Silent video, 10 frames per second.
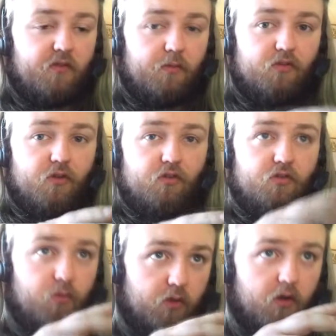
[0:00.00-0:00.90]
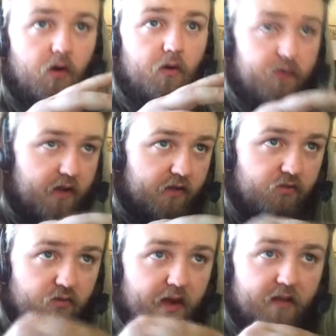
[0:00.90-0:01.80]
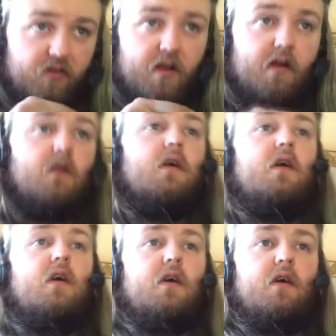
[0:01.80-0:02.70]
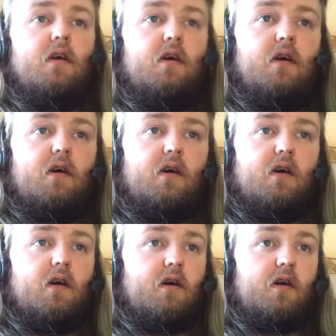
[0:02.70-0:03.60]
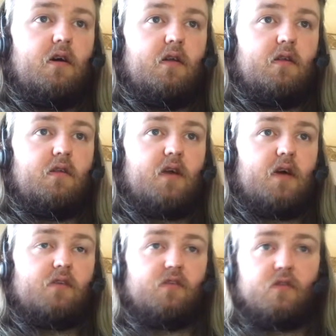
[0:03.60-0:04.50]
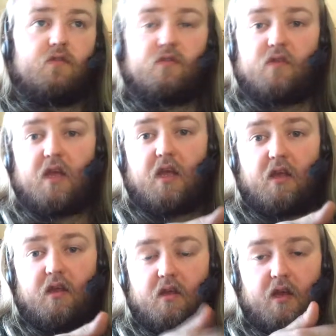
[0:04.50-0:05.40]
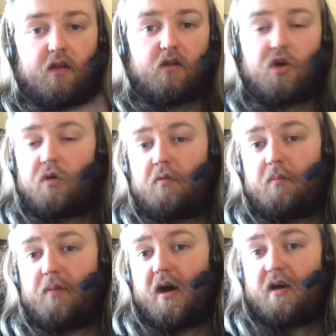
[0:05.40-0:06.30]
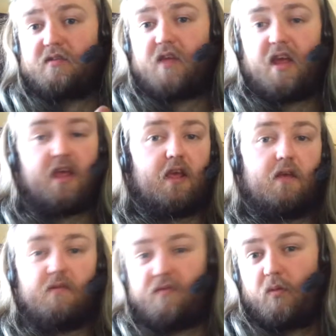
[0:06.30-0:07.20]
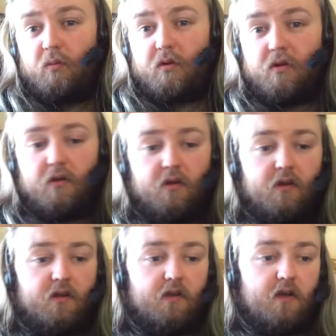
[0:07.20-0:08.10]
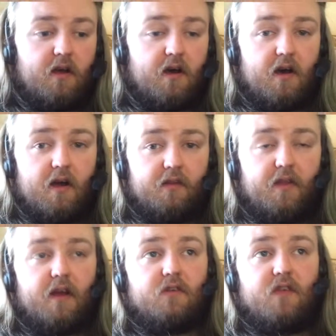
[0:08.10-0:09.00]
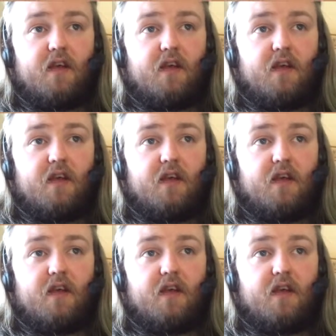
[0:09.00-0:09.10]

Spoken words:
So I'm just going to show you how it extracts here, and as you'll see it'll come up as a folder, and there's the